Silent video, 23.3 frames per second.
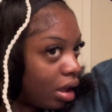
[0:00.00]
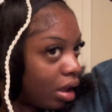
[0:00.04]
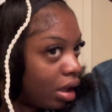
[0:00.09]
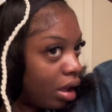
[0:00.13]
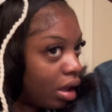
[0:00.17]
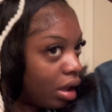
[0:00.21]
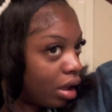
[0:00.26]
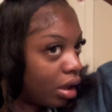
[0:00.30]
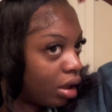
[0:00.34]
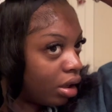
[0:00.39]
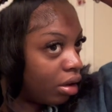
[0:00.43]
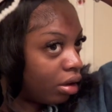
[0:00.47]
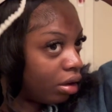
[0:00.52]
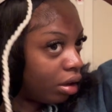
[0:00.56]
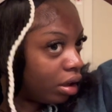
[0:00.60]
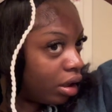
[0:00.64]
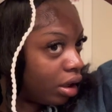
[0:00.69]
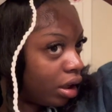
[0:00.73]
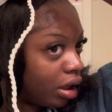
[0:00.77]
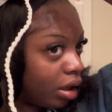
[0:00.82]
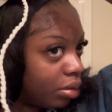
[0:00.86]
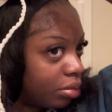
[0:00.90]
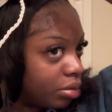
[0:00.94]

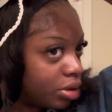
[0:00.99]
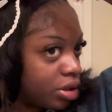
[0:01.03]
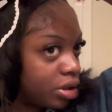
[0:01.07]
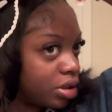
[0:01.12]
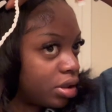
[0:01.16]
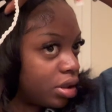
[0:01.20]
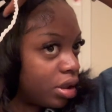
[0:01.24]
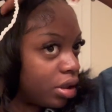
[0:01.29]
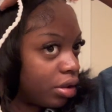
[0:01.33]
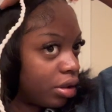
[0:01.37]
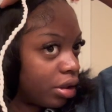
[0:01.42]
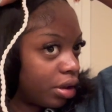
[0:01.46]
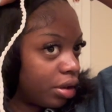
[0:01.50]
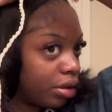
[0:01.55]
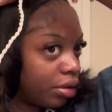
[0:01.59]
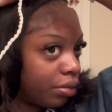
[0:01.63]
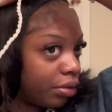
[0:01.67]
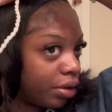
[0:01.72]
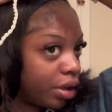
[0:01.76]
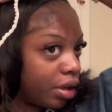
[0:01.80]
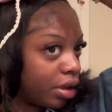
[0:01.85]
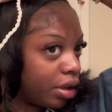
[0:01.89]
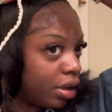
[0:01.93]
literally I'm just not getting
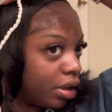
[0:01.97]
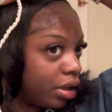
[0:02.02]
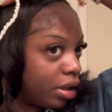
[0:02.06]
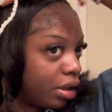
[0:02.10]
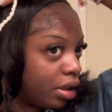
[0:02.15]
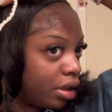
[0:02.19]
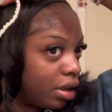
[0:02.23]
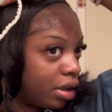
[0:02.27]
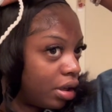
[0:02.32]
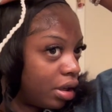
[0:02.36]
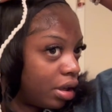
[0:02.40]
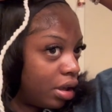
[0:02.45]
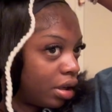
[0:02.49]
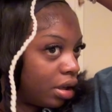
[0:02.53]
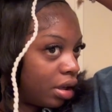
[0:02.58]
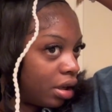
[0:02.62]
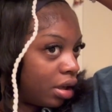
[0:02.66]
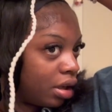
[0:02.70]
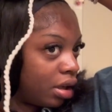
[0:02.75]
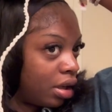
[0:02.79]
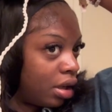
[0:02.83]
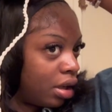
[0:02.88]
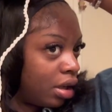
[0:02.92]
ready.
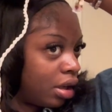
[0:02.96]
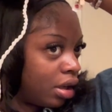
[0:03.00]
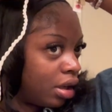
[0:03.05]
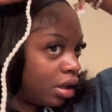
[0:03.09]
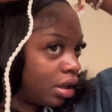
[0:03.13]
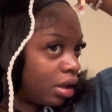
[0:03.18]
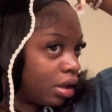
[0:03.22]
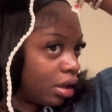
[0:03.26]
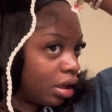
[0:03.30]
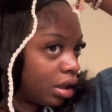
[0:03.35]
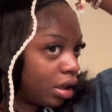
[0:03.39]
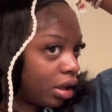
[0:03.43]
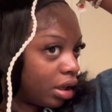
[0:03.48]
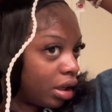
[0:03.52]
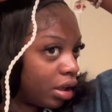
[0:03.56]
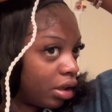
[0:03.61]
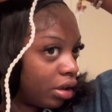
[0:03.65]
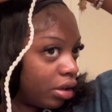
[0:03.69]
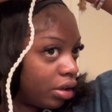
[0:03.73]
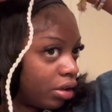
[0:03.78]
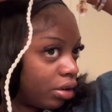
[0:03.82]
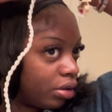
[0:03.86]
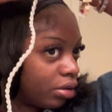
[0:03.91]
Like
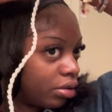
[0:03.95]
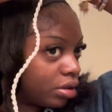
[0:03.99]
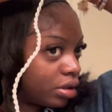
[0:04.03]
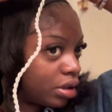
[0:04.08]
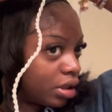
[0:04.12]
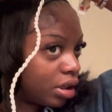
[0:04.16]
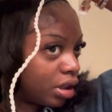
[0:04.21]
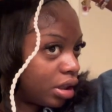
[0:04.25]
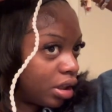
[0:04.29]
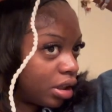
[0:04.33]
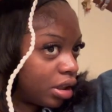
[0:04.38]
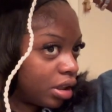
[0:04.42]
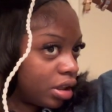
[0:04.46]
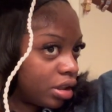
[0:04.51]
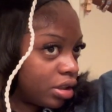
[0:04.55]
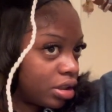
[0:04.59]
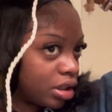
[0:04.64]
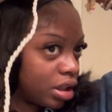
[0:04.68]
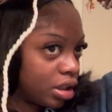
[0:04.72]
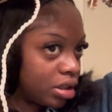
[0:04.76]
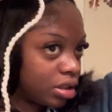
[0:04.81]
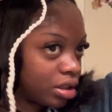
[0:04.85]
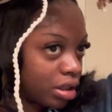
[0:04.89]
y'all know today, because
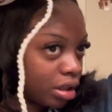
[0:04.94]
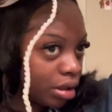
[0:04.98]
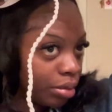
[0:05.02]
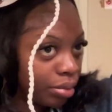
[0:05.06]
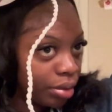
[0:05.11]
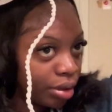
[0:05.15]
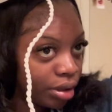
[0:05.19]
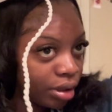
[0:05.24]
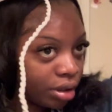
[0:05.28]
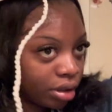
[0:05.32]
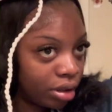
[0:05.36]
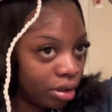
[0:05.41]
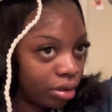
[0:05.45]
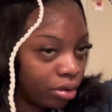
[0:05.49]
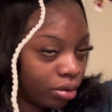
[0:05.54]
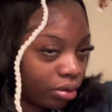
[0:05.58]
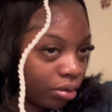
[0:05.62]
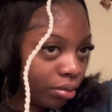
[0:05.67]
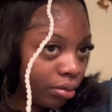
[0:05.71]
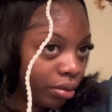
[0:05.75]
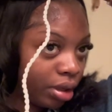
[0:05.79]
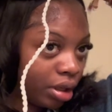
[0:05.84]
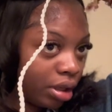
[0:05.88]
I'll talk about it the
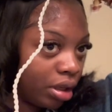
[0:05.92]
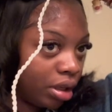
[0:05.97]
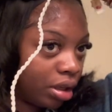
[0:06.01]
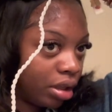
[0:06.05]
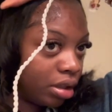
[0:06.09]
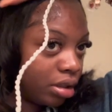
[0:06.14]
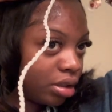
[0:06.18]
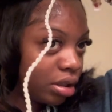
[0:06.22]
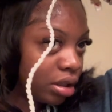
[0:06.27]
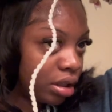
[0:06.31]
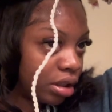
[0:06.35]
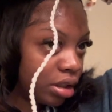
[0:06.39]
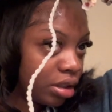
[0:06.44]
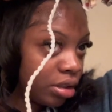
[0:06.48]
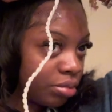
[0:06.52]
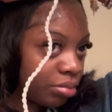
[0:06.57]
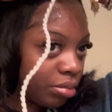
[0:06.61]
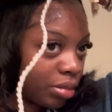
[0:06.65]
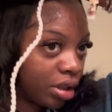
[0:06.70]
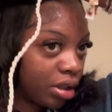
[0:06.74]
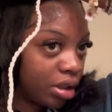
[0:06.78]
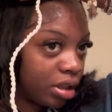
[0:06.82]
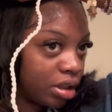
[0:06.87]
whole week, today's
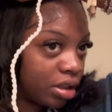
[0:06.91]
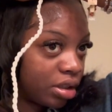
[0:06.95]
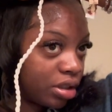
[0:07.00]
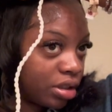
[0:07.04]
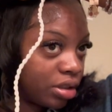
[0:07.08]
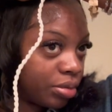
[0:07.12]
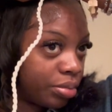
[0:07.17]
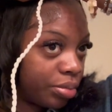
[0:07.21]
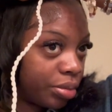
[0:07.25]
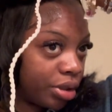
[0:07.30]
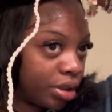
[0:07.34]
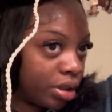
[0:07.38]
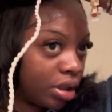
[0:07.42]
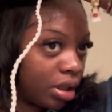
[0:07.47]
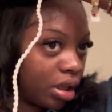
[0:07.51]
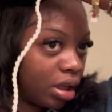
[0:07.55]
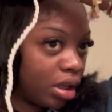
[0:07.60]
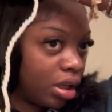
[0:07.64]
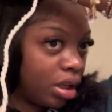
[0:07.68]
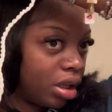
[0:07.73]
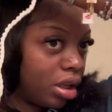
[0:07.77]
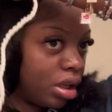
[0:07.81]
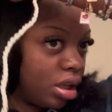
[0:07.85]
my cousin's
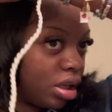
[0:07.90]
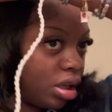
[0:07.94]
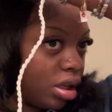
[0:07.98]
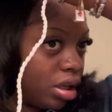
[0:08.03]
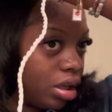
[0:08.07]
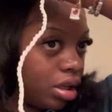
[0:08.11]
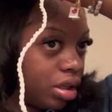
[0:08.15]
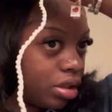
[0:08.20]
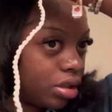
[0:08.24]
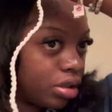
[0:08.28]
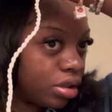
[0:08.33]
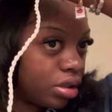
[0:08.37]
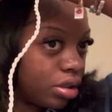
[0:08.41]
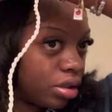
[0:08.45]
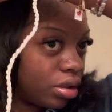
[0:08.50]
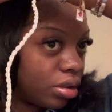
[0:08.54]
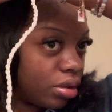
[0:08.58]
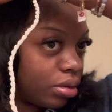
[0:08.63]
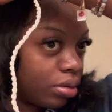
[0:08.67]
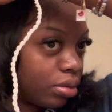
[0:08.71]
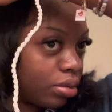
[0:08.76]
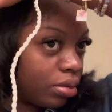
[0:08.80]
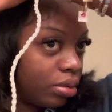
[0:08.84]
birthday,
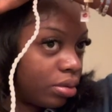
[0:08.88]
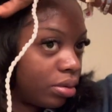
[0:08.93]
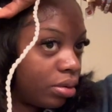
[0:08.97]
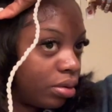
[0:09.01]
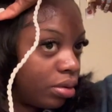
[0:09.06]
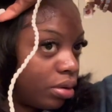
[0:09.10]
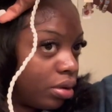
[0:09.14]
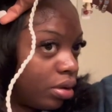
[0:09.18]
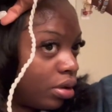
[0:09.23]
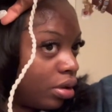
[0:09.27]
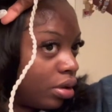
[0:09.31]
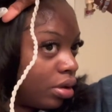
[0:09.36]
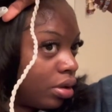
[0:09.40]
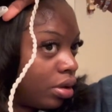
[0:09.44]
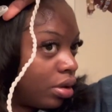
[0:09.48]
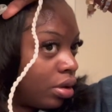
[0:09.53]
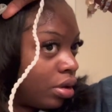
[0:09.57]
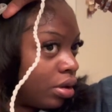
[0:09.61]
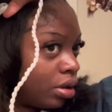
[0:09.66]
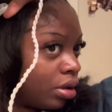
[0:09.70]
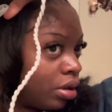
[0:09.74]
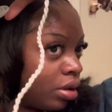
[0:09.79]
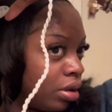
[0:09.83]
so
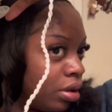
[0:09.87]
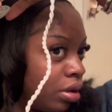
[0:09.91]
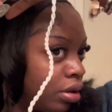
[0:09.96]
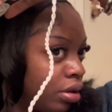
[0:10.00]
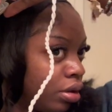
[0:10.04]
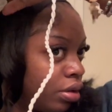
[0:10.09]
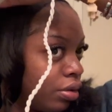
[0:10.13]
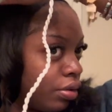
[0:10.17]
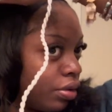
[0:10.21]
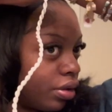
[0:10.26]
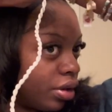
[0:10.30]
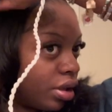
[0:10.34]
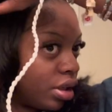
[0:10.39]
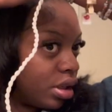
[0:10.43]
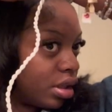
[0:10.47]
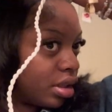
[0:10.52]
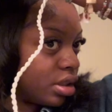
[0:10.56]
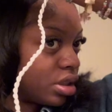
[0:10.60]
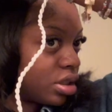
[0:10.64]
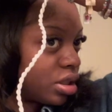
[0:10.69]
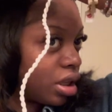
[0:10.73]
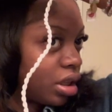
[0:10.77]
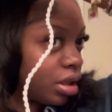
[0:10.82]
we're
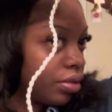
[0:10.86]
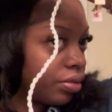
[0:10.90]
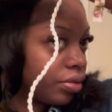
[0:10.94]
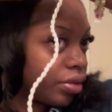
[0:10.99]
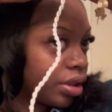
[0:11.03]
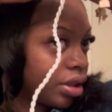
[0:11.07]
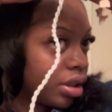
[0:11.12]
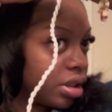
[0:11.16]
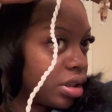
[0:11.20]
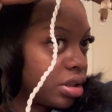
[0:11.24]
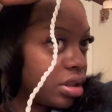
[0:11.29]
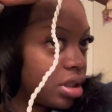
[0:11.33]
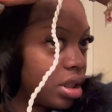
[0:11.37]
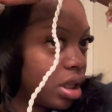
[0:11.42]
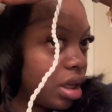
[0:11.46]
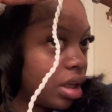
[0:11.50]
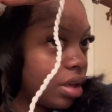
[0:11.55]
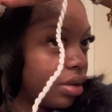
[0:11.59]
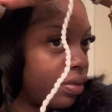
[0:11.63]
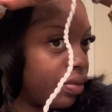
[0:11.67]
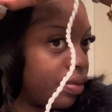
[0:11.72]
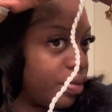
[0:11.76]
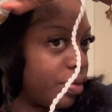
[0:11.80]
gonna celebrate his
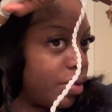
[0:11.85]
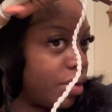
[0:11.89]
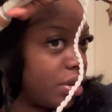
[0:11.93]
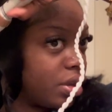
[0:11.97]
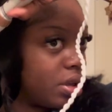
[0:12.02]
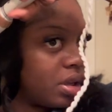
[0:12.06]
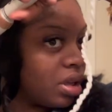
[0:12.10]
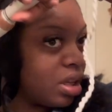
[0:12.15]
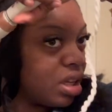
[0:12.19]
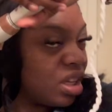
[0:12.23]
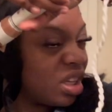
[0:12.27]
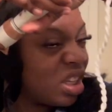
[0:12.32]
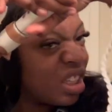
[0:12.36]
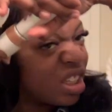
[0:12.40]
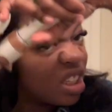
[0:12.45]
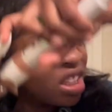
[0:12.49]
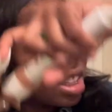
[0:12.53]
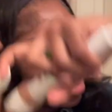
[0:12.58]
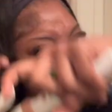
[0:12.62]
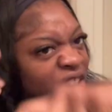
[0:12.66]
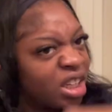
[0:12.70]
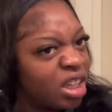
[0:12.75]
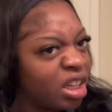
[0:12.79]
life.
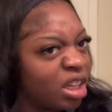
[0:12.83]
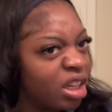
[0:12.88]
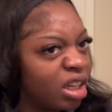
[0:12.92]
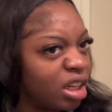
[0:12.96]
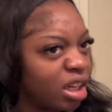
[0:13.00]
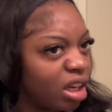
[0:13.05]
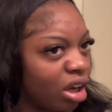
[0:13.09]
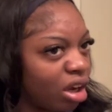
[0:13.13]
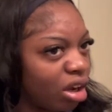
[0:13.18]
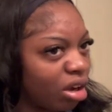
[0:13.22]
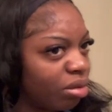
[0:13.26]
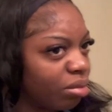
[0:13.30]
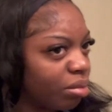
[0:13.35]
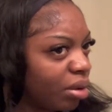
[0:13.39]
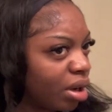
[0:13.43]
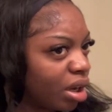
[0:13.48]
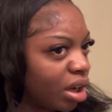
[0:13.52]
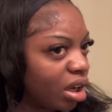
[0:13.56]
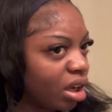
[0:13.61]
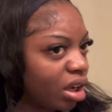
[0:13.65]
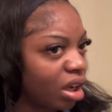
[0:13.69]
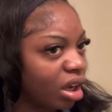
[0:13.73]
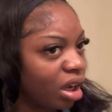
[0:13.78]
Oh
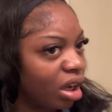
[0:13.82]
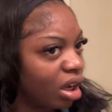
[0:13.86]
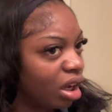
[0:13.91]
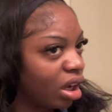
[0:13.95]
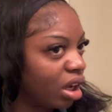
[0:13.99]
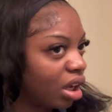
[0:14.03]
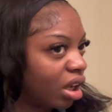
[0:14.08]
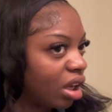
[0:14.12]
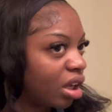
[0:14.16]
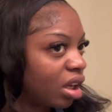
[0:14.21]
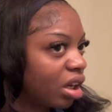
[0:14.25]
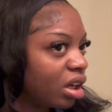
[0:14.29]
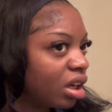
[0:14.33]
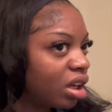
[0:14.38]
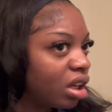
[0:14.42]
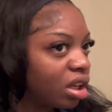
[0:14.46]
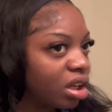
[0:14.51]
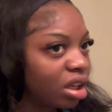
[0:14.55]
my god,